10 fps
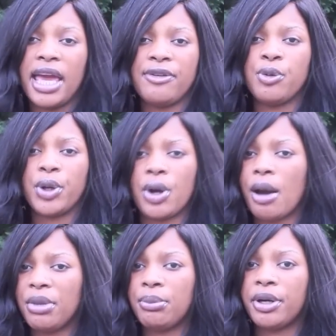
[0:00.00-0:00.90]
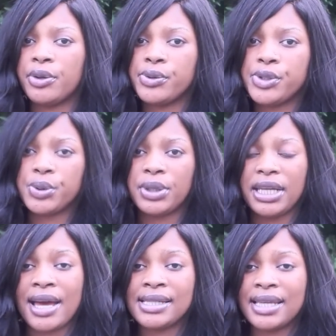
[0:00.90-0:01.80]
If you want to know how many bundles you
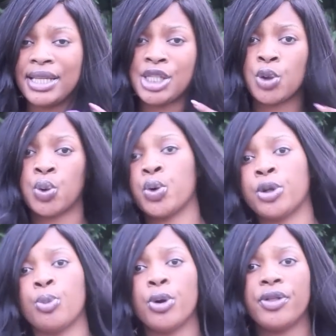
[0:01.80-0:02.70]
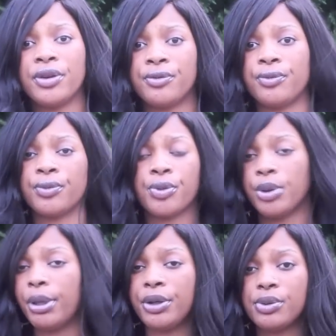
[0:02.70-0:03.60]
need, I say don't order more than
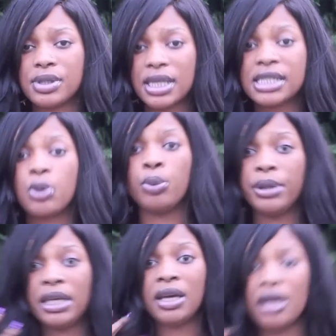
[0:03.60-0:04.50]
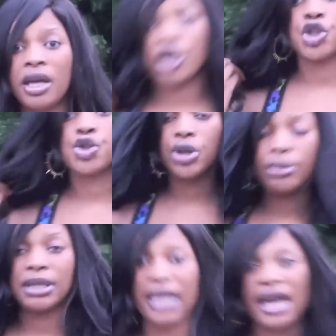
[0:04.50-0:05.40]
3 bundles because it will be extremely